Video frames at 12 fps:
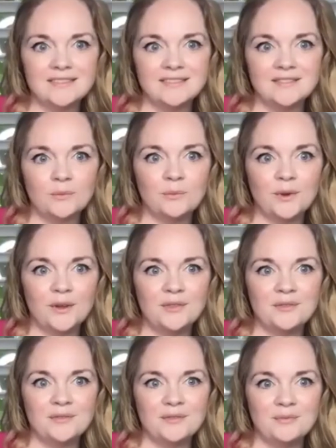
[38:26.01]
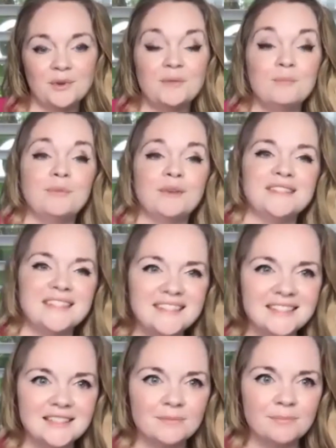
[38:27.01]
with
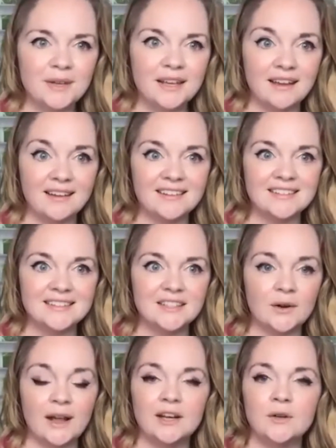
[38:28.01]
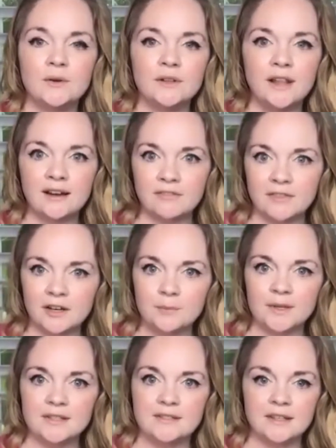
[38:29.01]
business, because, I know a lot of
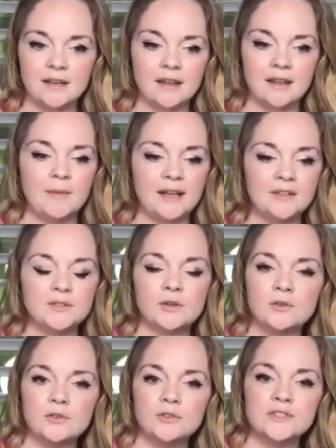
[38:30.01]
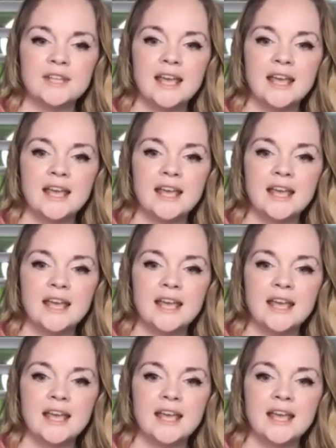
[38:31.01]
therapists in my circles